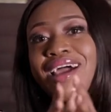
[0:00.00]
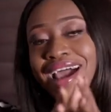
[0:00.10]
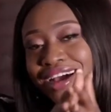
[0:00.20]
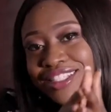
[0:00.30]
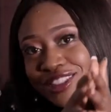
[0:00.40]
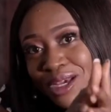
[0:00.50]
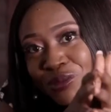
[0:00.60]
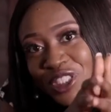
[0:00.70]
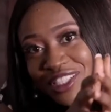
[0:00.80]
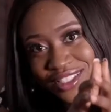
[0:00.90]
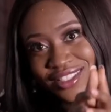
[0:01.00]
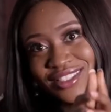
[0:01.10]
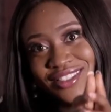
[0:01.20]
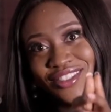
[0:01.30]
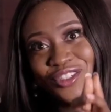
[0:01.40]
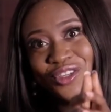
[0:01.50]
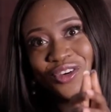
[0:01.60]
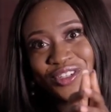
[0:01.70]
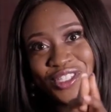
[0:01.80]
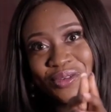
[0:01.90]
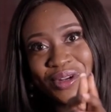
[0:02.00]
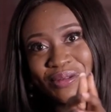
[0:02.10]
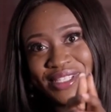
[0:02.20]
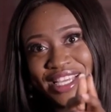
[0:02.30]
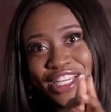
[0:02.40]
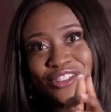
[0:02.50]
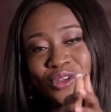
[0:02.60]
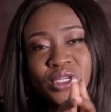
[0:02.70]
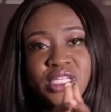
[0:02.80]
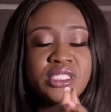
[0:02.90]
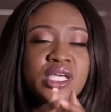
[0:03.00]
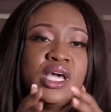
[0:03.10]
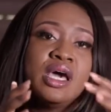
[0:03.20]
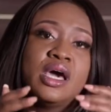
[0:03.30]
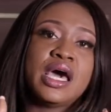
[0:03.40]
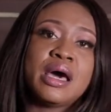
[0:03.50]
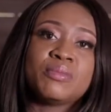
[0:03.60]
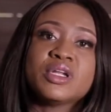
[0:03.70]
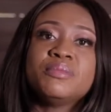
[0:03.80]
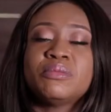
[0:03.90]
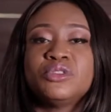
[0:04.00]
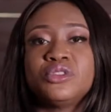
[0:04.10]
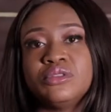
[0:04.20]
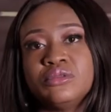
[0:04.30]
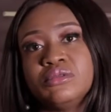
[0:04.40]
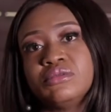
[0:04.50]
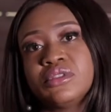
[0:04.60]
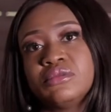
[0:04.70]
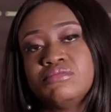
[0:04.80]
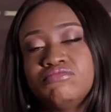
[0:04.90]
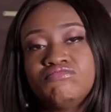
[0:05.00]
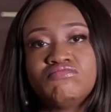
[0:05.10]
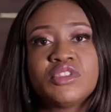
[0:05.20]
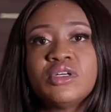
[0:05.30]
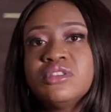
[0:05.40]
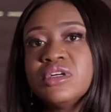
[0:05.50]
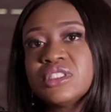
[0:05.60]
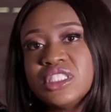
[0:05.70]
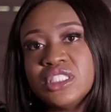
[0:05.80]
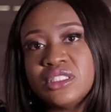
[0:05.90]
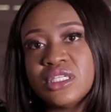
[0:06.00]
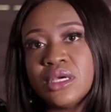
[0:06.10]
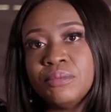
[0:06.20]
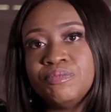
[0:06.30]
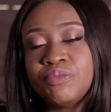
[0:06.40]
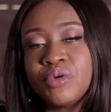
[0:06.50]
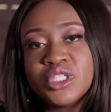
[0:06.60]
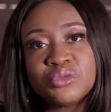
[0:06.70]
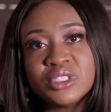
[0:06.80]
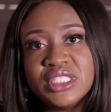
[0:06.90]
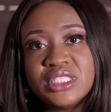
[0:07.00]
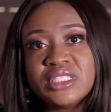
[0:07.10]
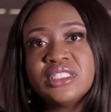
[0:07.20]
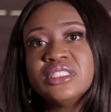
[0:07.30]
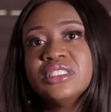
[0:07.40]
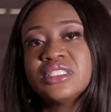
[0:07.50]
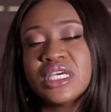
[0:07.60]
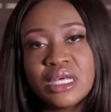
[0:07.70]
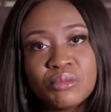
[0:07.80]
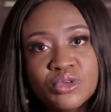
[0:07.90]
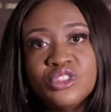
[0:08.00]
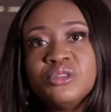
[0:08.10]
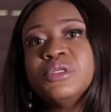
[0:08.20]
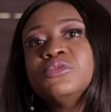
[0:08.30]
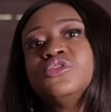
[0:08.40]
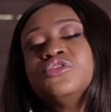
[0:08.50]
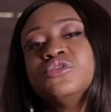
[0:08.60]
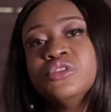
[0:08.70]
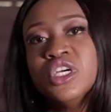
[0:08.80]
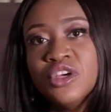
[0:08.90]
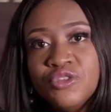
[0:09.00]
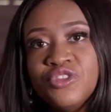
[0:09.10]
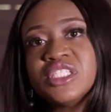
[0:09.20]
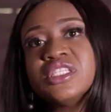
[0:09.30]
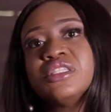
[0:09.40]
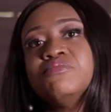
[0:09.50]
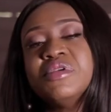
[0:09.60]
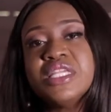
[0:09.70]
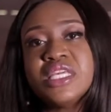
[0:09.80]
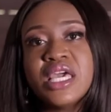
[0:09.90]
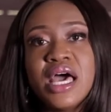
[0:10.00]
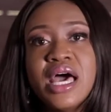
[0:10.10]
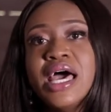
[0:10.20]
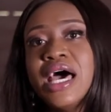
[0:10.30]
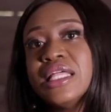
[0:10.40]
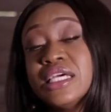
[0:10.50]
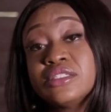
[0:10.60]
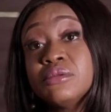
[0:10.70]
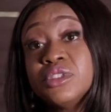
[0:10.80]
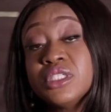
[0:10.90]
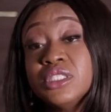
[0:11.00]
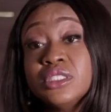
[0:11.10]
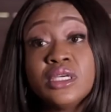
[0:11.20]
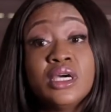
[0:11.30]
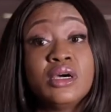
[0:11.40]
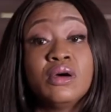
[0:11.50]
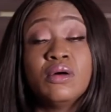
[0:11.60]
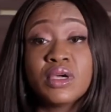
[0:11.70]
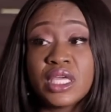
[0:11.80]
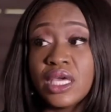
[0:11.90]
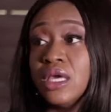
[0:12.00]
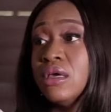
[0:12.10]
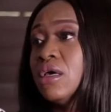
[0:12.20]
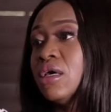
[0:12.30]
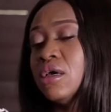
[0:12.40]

are assumptions. You understand what I'm saying? So I'm going to be able to conduct these press releases, and I'm going to be able to visit the media, and the assumption is, okay,